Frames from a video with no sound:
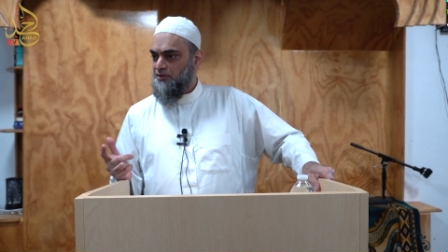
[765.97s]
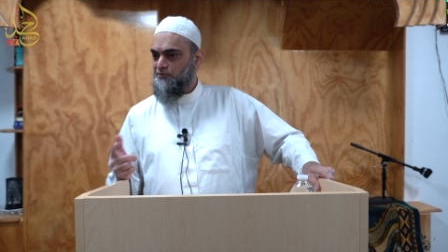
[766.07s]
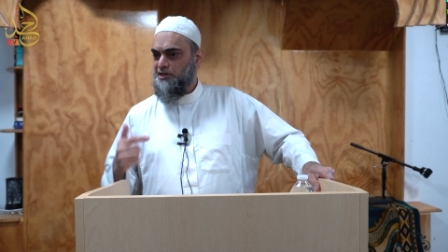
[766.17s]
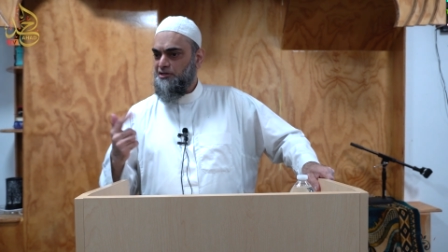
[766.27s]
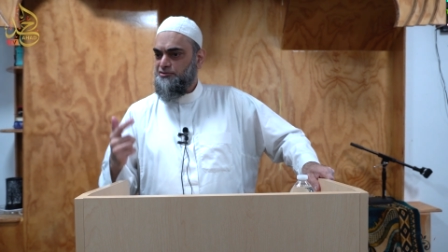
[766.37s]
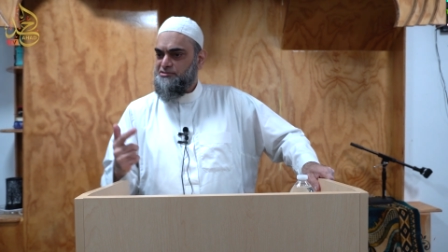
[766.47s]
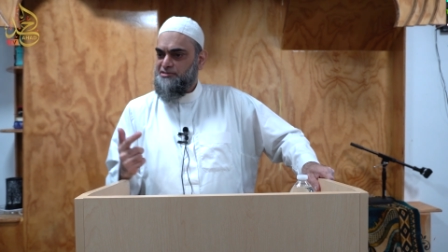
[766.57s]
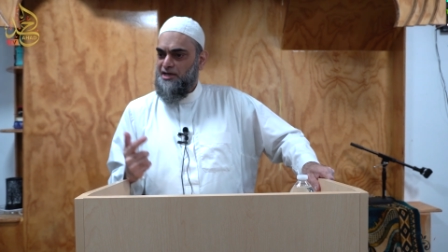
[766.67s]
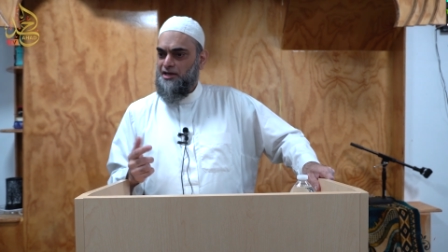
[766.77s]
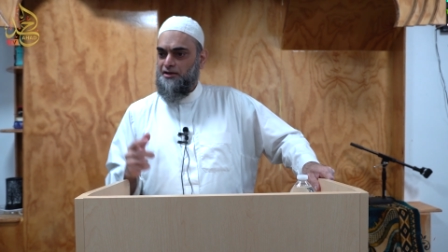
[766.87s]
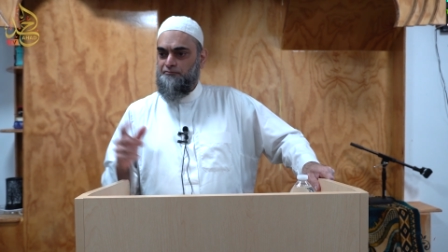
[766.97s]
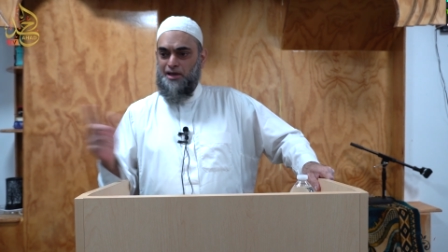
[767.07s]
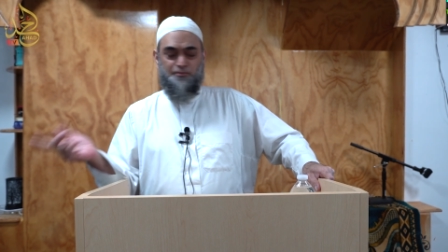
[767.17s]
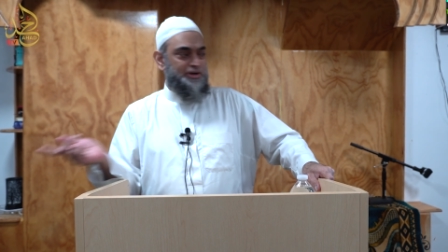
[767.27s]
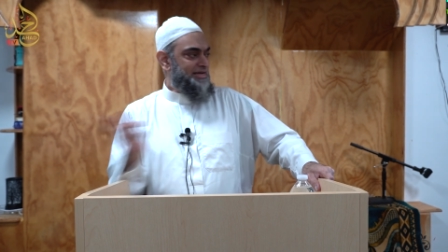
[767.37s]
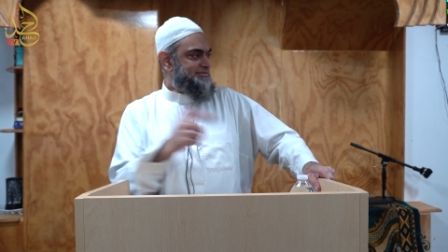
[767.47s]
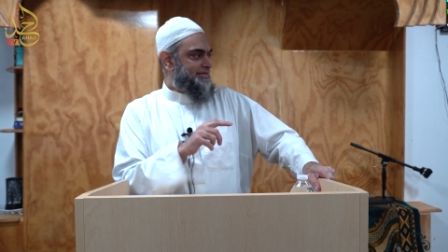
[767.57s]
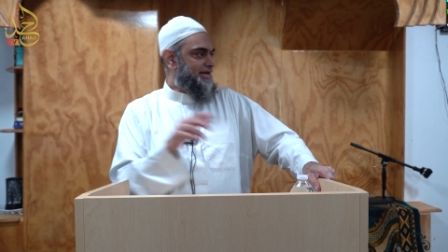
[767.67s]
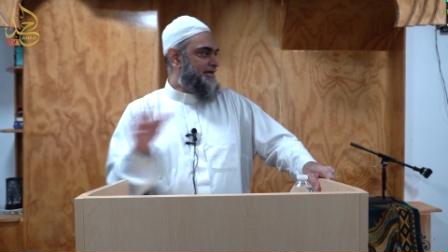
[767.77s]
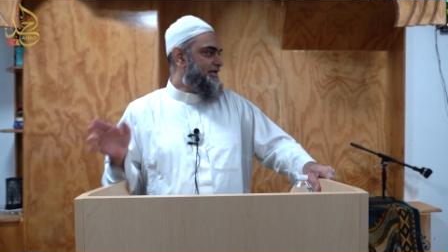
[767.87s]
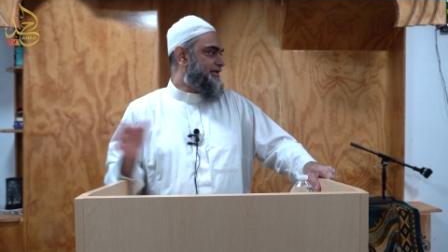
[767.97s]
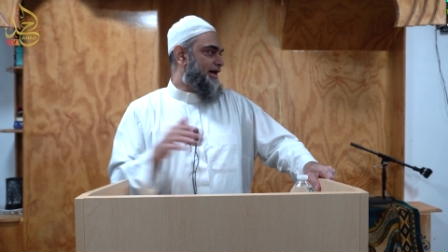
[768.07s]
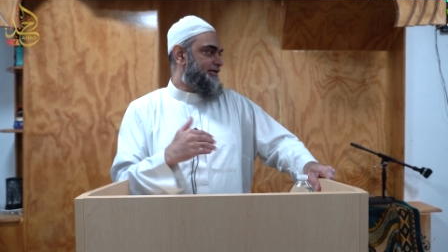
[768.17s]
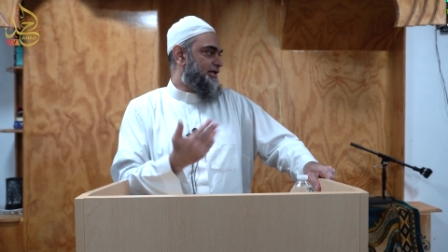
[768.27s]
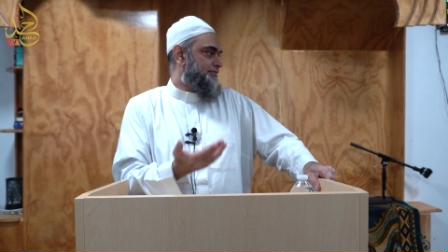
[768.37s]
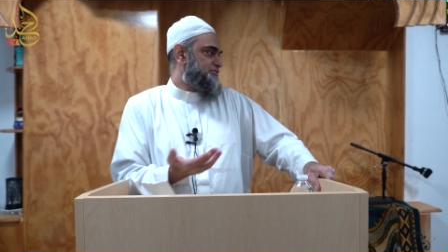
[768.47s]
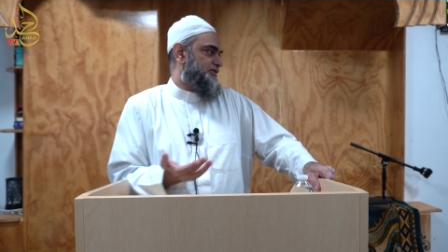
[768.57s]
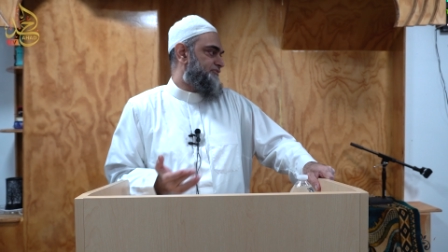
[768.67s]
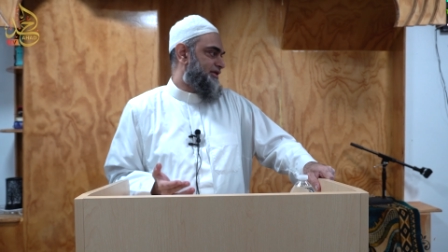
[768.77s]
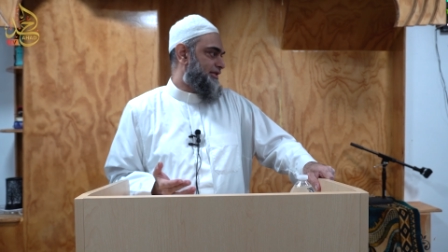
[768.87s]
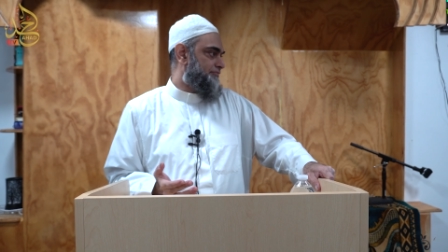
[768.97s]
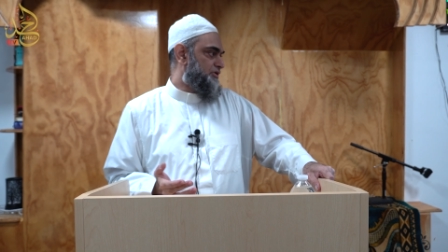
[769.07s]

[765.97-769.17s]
We need to say, memorize the 99 names of Allah,